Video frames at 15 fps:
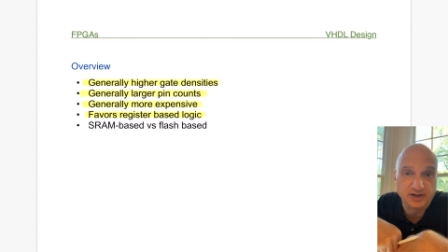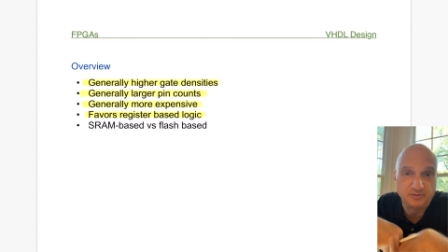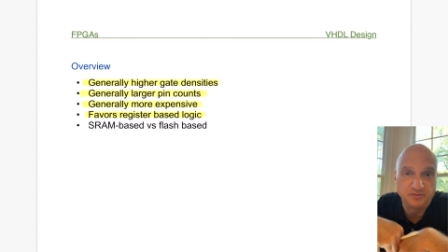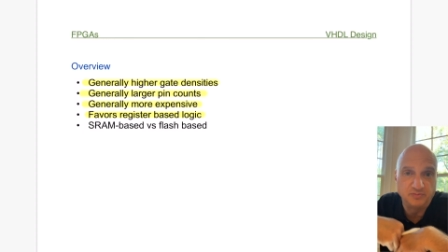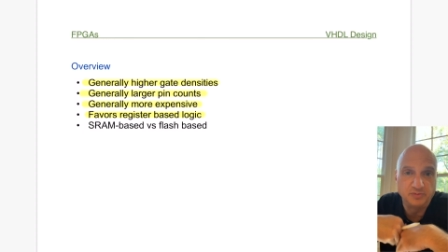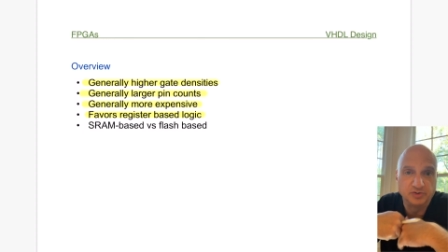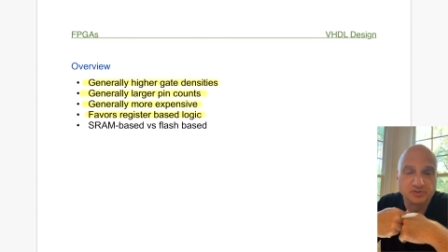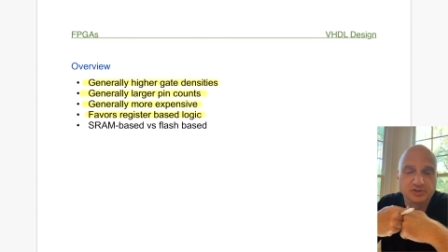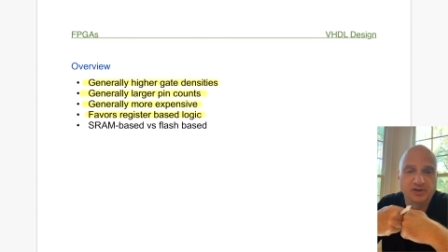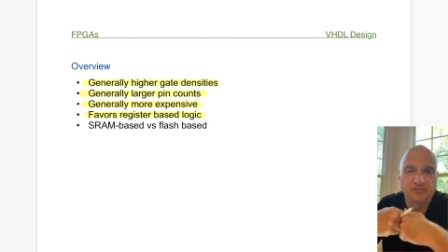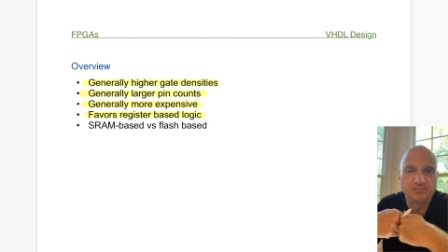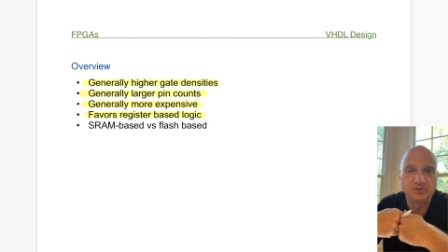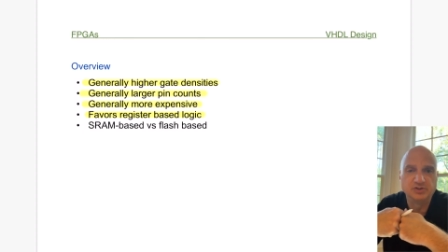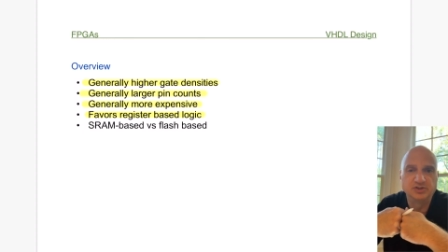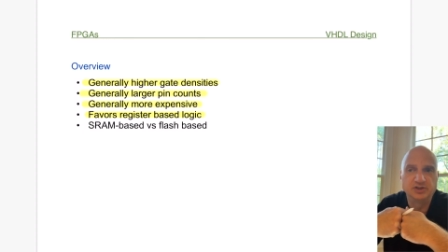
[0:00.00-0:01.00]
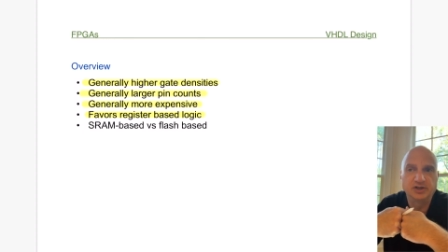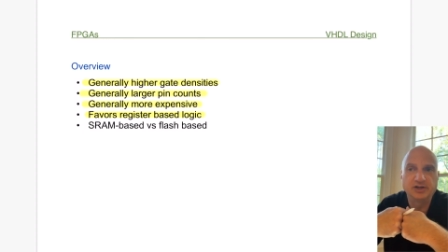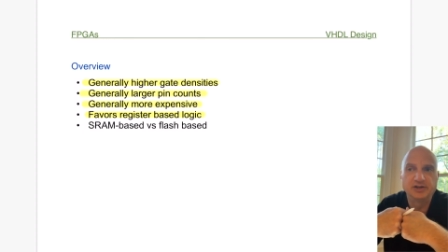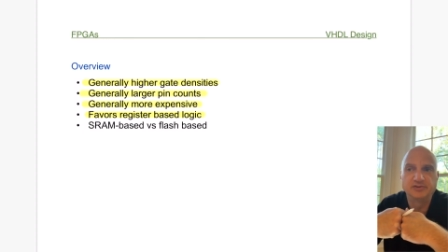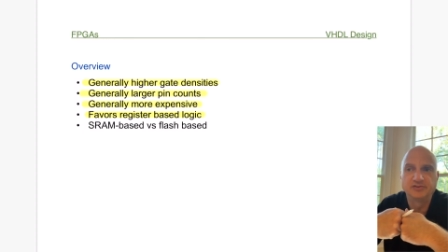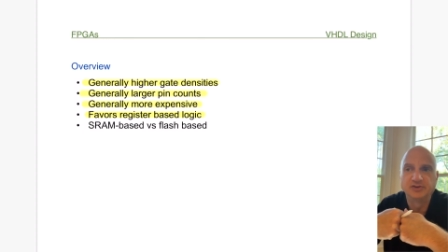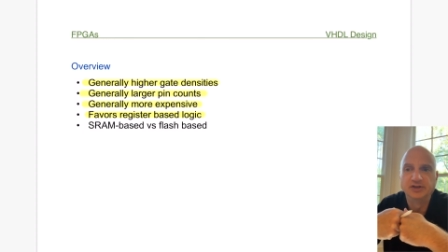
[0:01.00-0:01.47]
with most
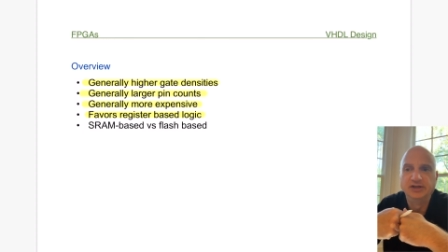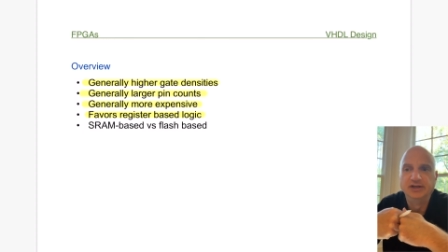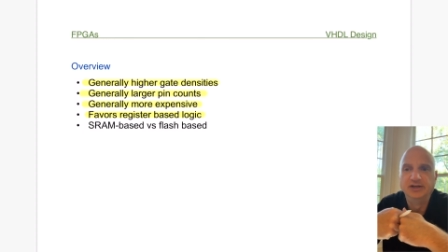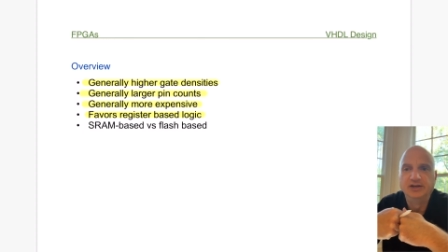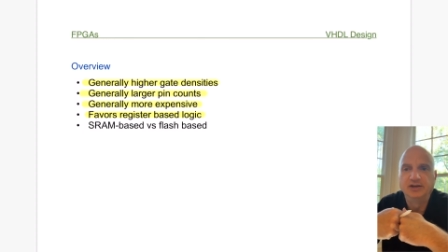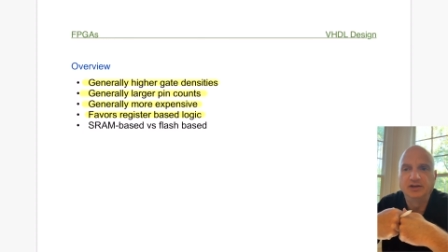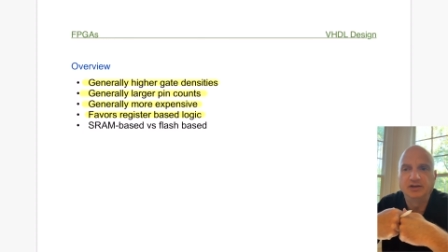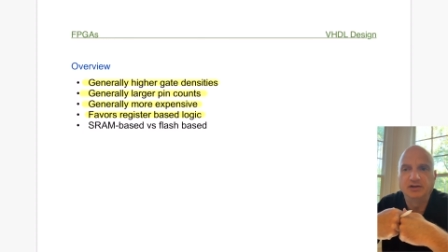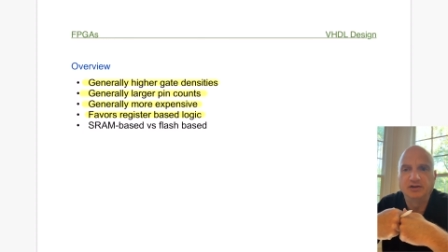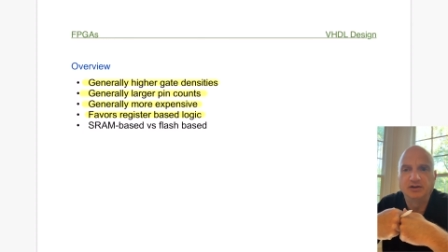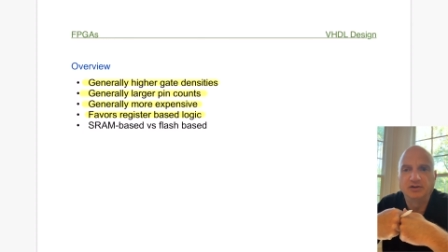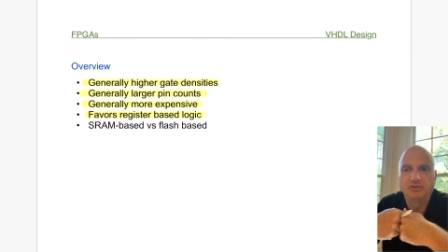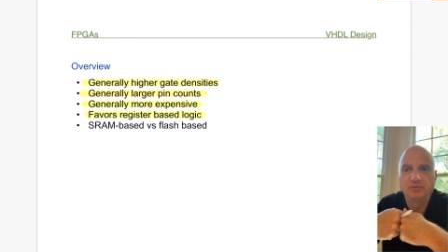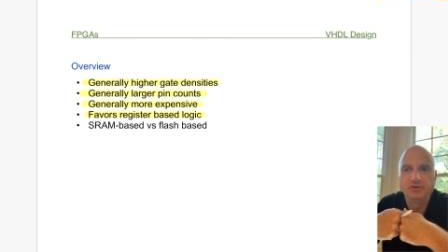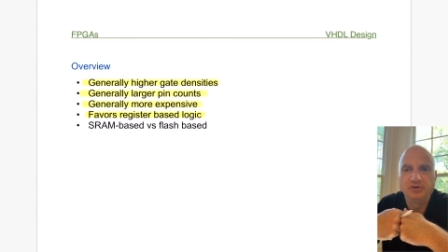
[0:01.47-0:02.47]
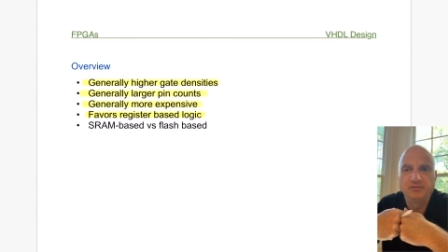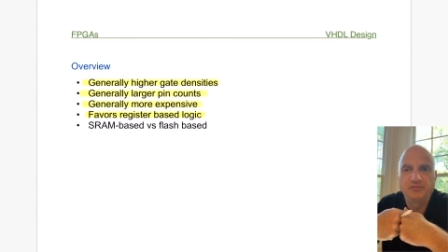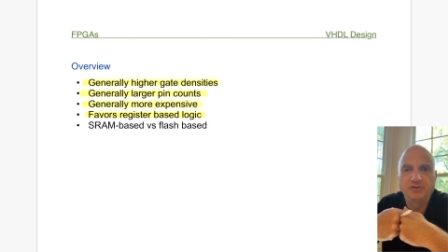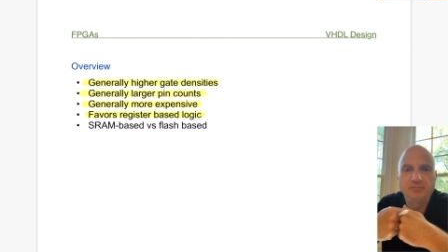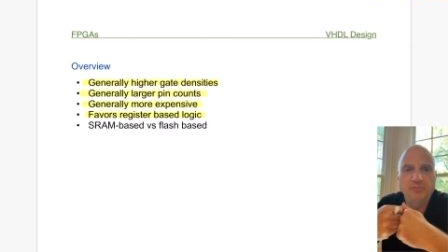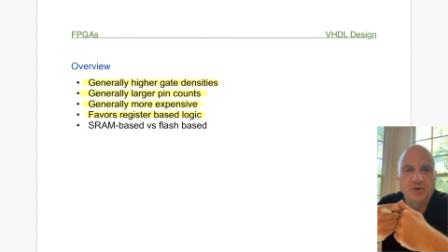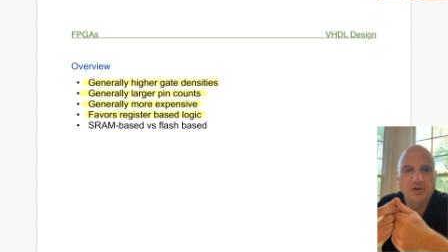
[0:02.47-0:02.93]
FPGAs. When you
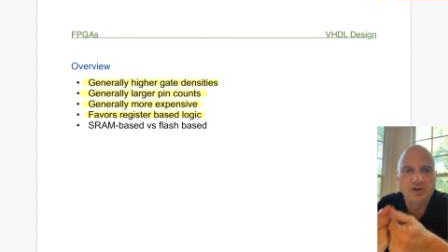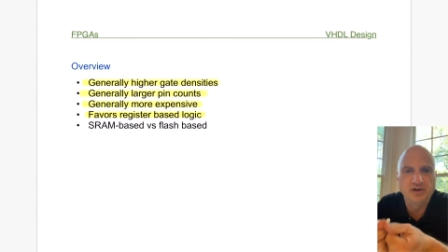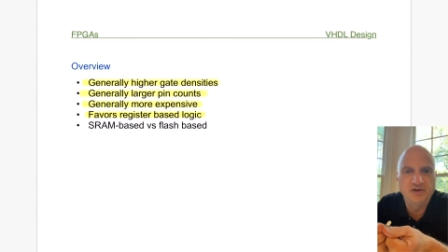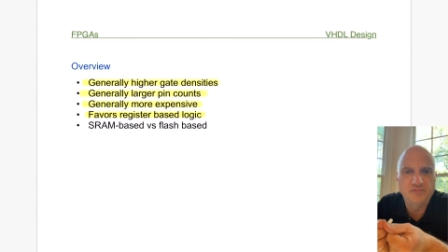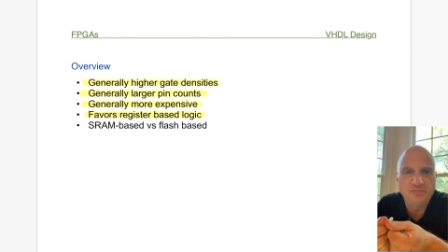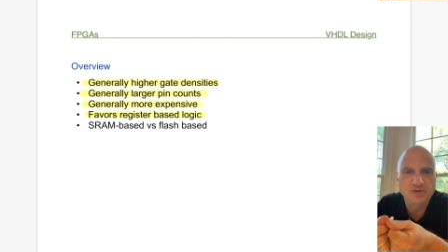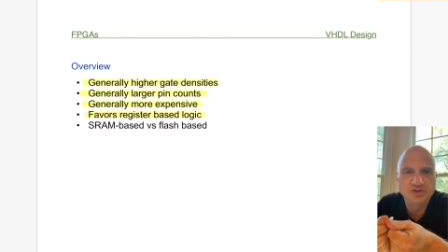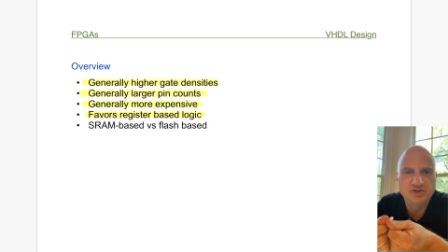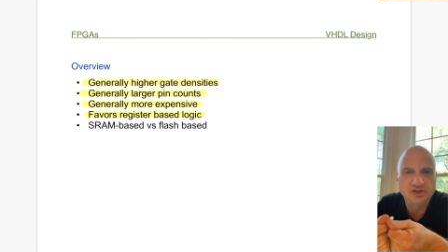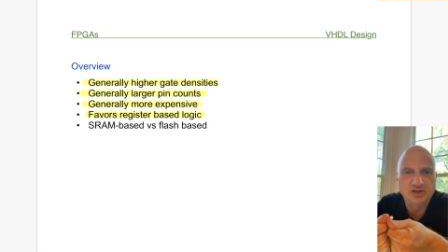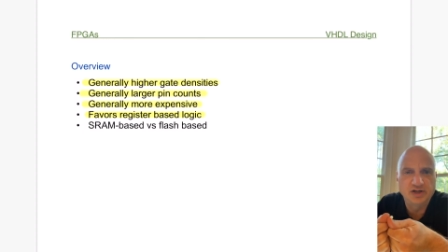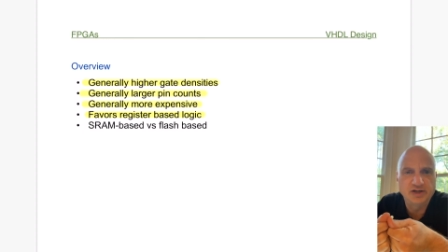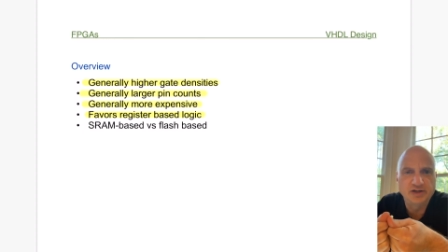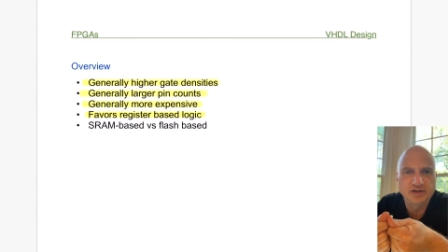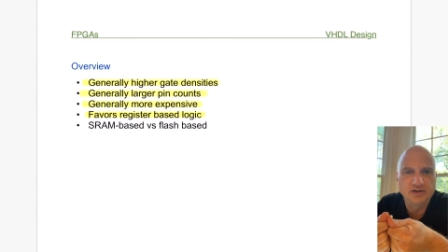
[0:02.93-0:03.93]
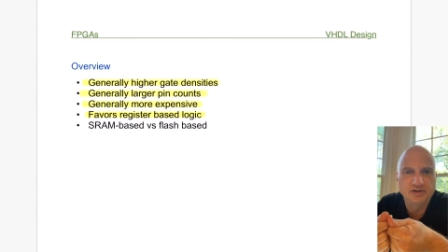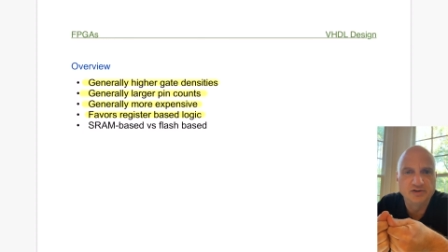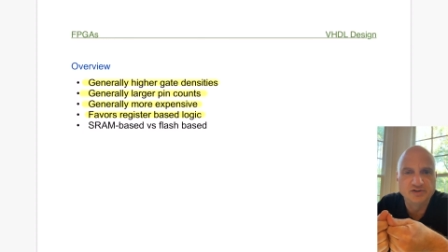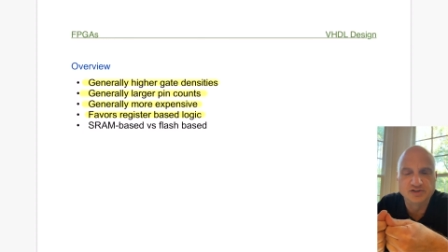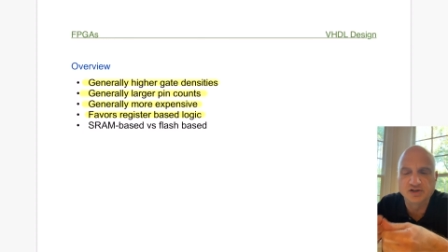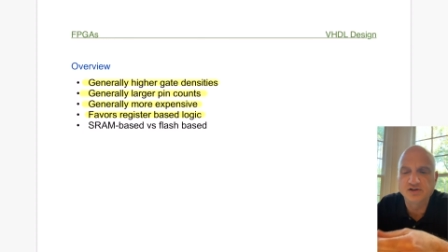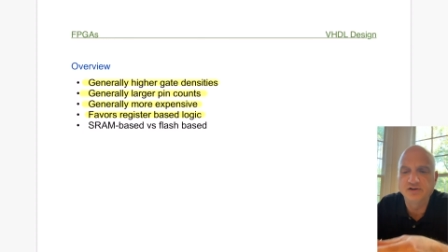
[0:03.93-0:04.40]
flip on an FPGA in a
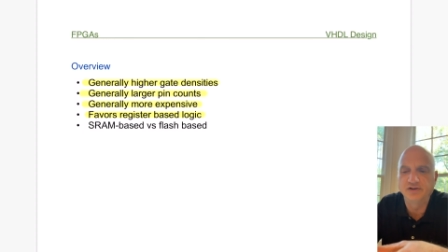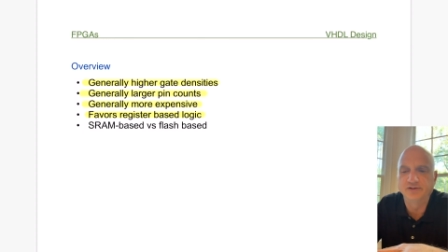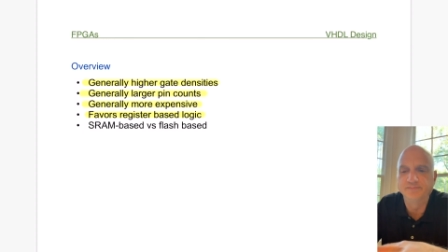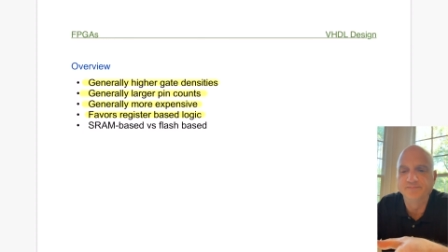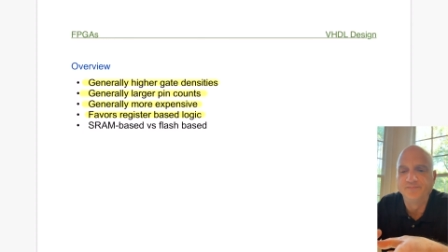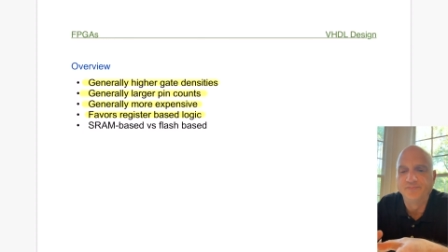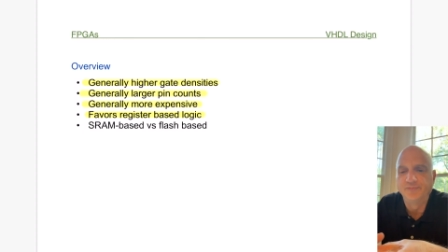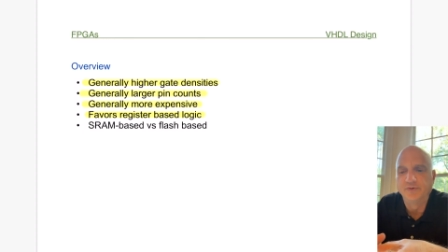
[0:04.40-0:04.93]
design,